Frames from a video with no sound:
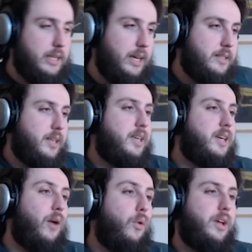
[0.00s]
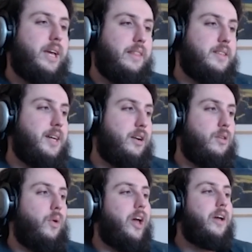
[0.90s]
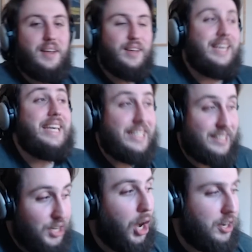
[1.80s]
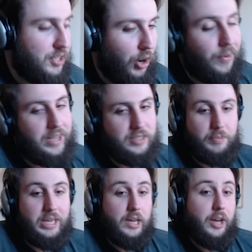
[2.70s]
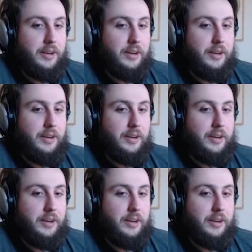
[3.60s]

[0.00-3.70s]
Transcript: his E, I want to get this out of the way. He is not going to be good.